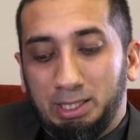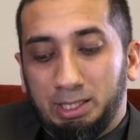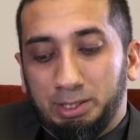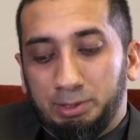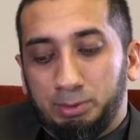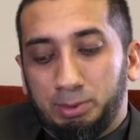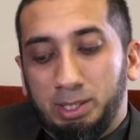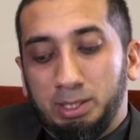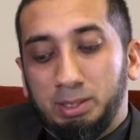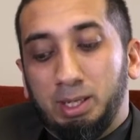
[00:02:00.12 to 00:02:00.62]
the
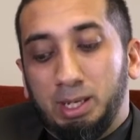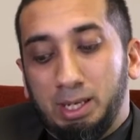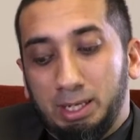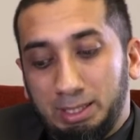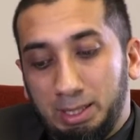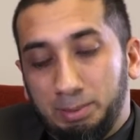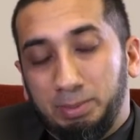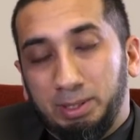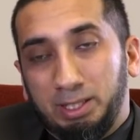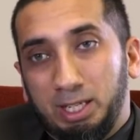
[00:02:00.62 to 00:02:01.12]
other one,
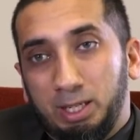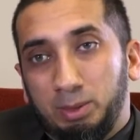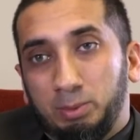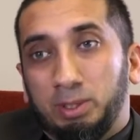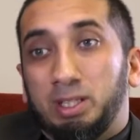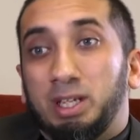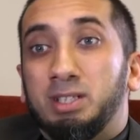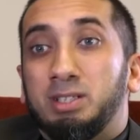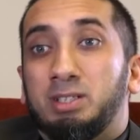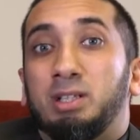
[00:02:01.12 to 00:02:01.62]
again beginning
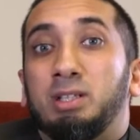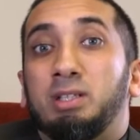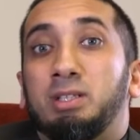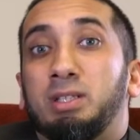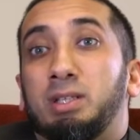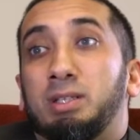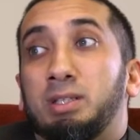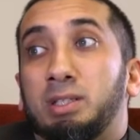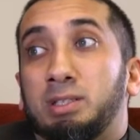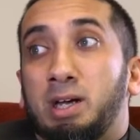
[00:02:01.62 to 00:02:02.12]
with, until
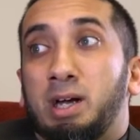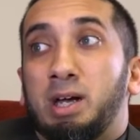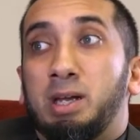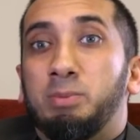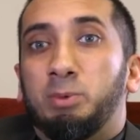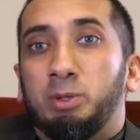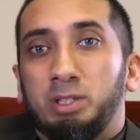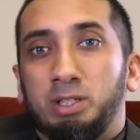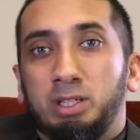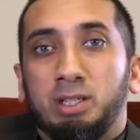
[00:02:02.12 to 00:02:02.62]
the
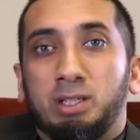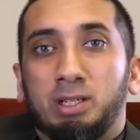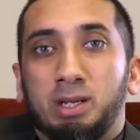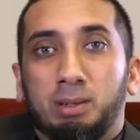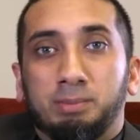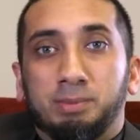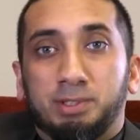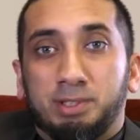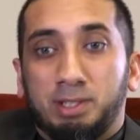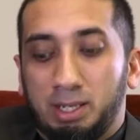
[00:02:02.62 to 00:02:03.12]
time when he
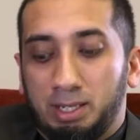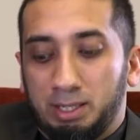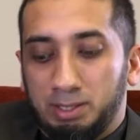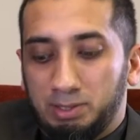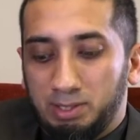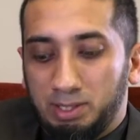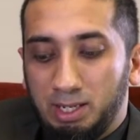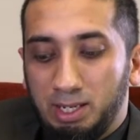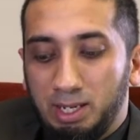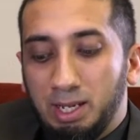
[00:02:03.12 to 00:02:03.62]
comes to
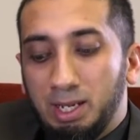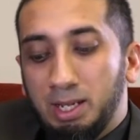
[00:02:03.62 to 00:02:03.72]
us.